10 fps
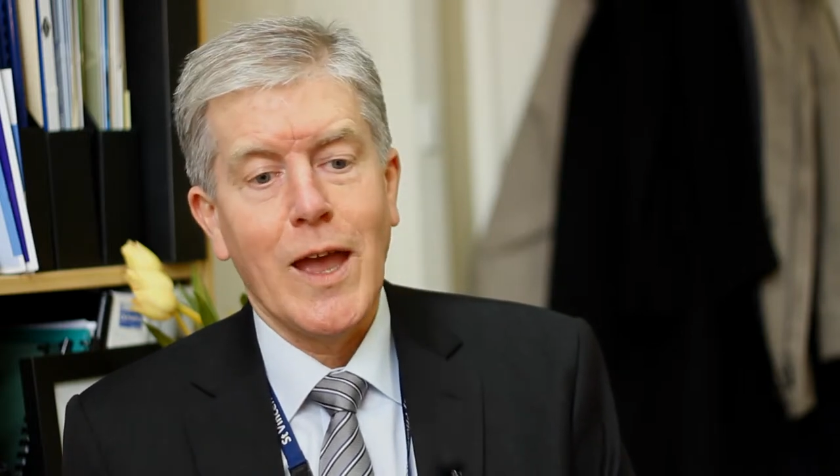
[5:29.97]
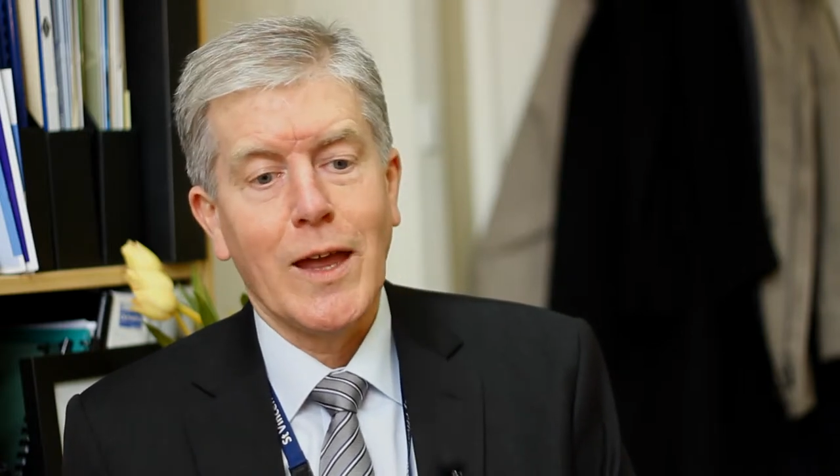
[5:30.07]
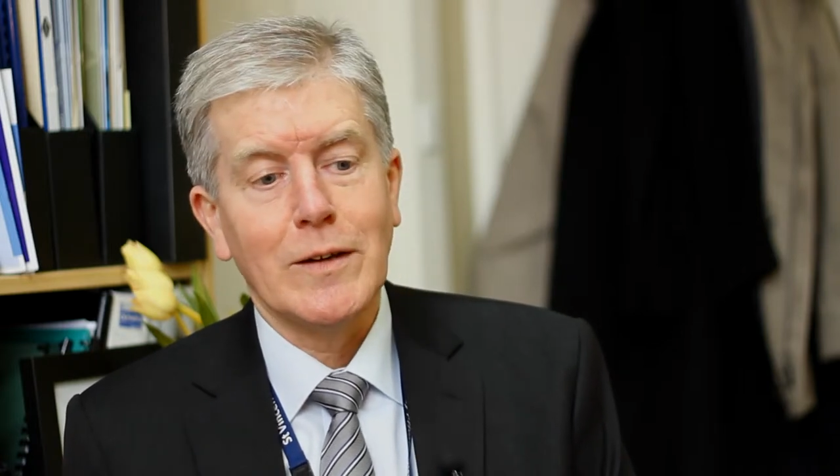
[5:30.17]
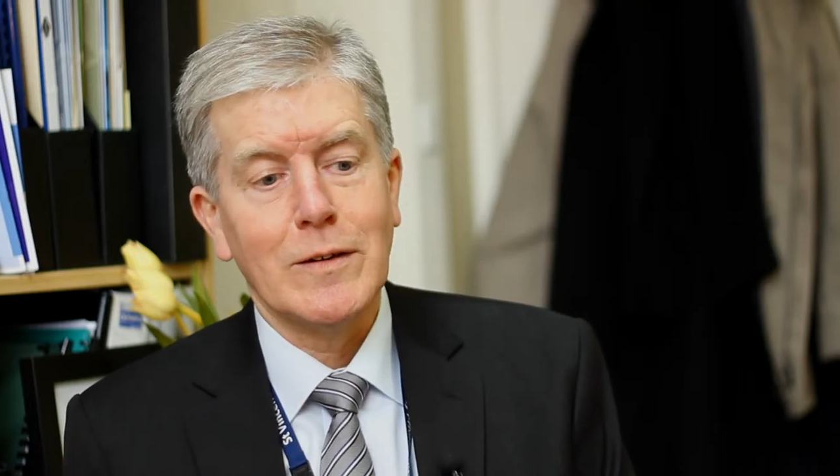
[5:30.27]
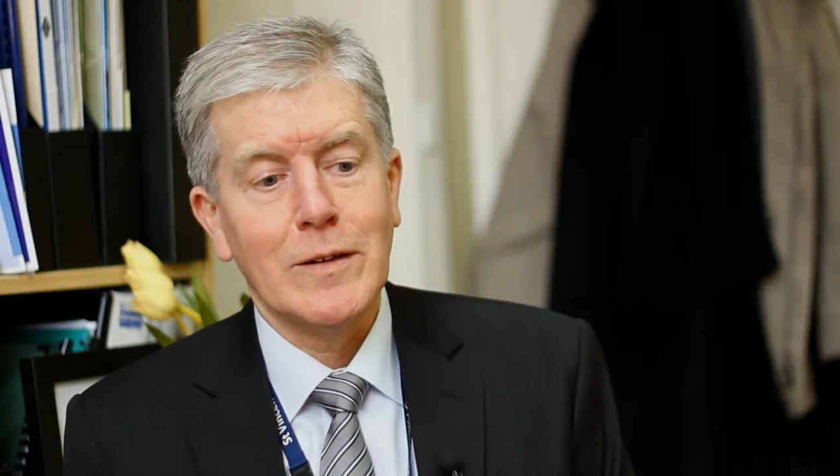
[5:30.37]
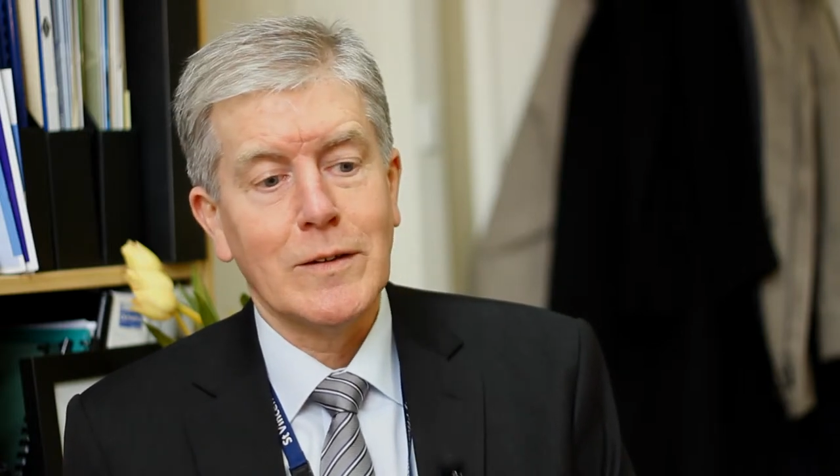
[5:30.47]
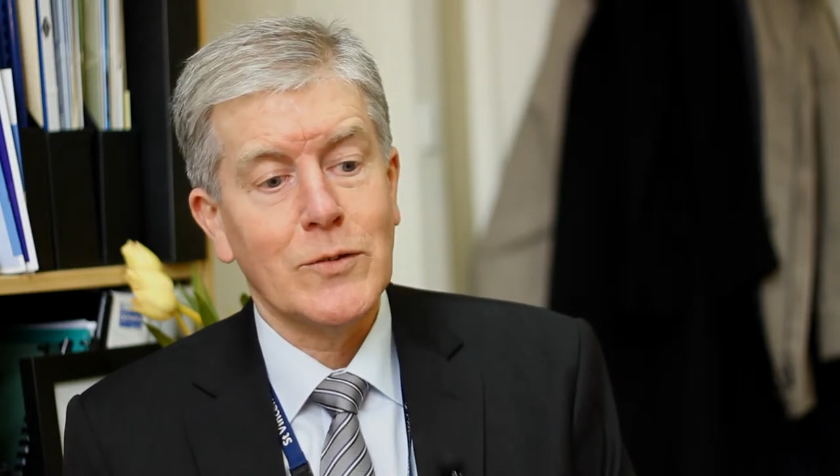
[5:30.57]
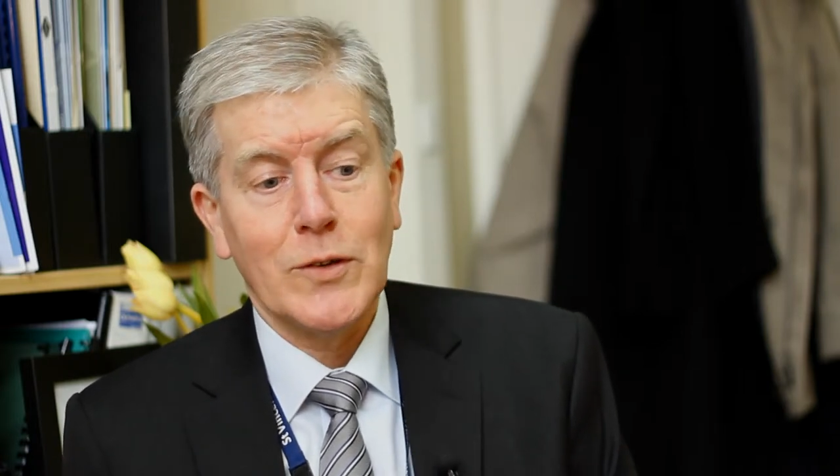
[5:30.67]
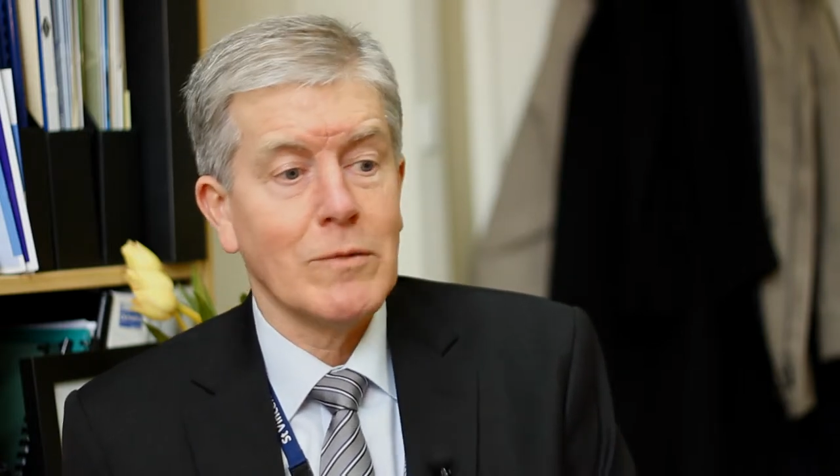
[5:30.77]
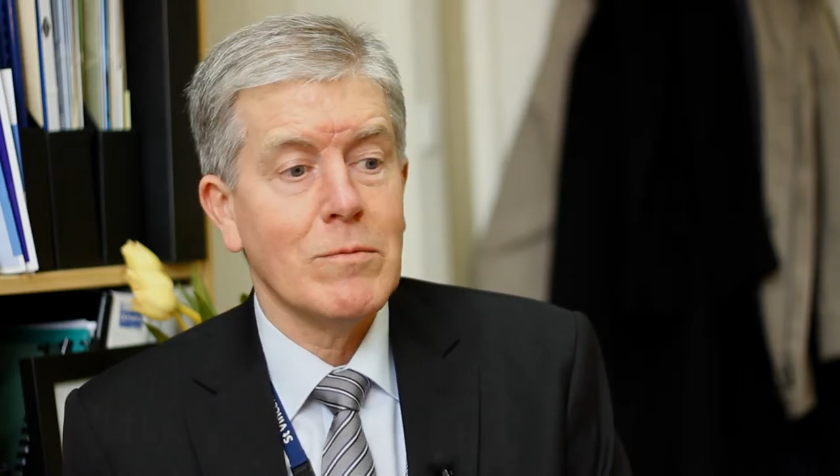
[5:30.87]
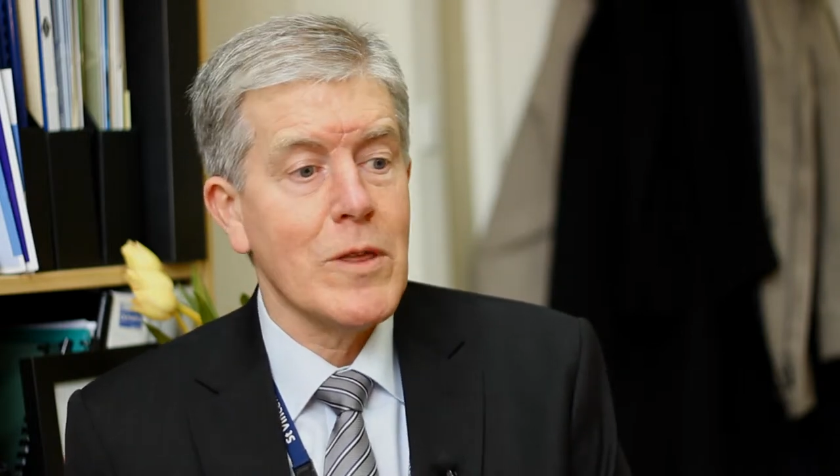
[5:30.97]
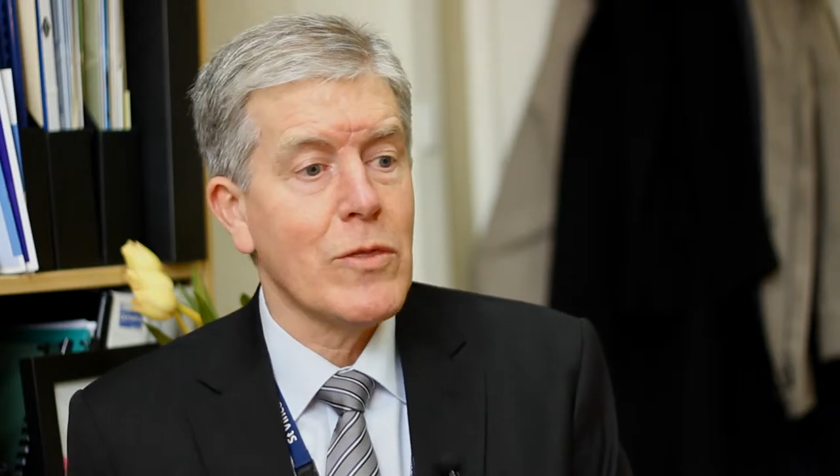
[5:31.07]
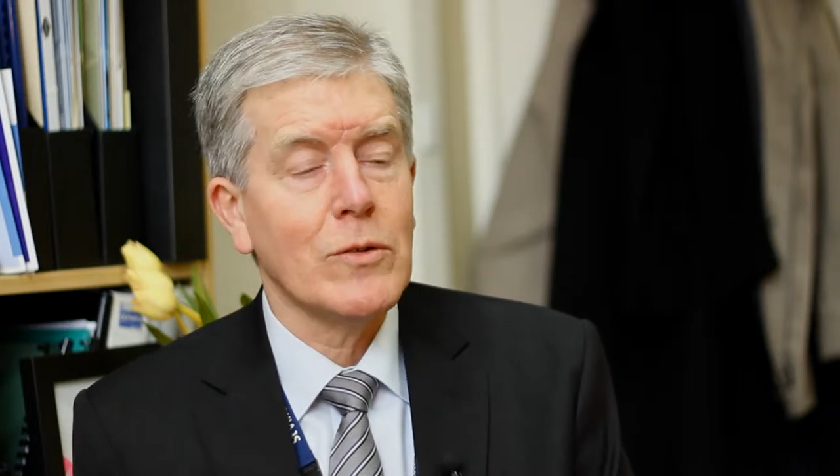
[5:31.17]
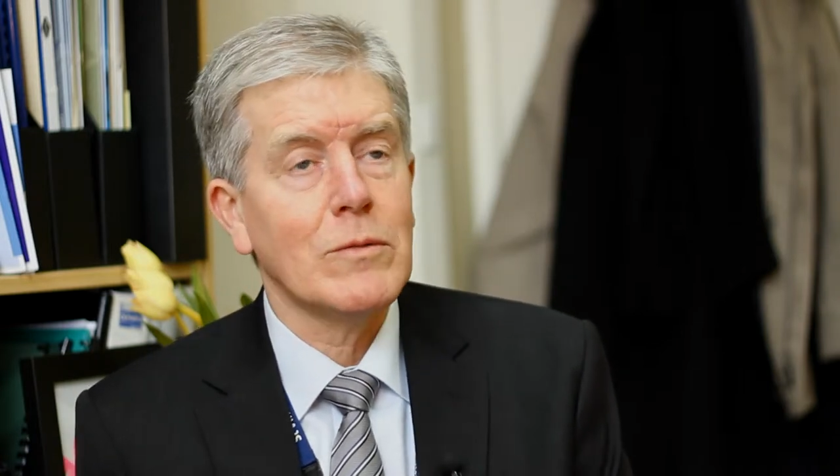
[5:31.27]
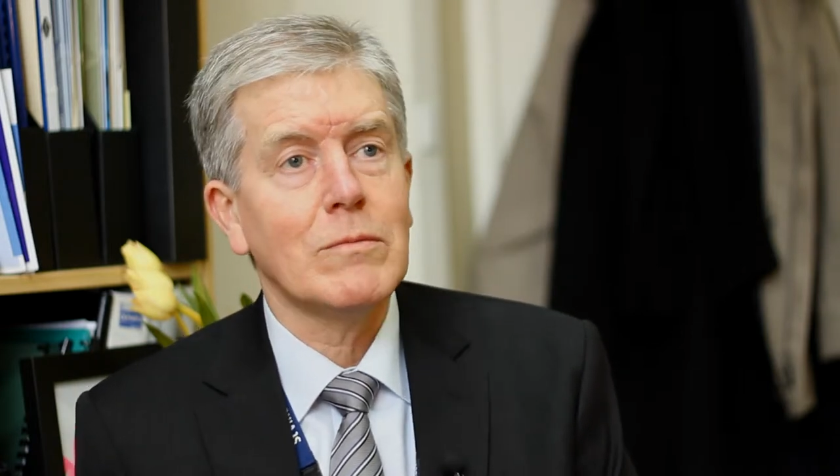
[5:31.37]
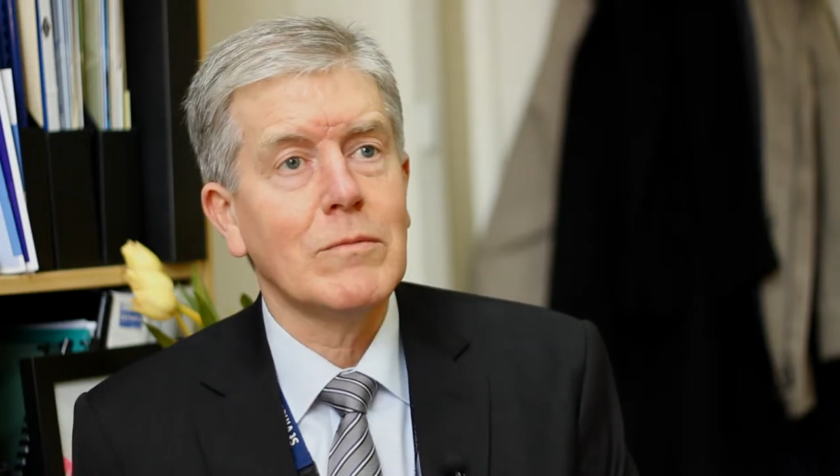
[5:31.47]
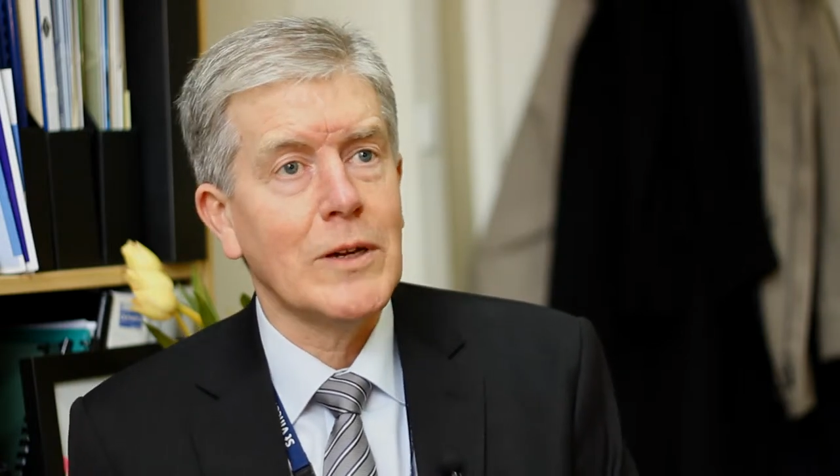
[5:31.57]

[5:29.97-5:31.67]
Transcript: And uh, so we thought,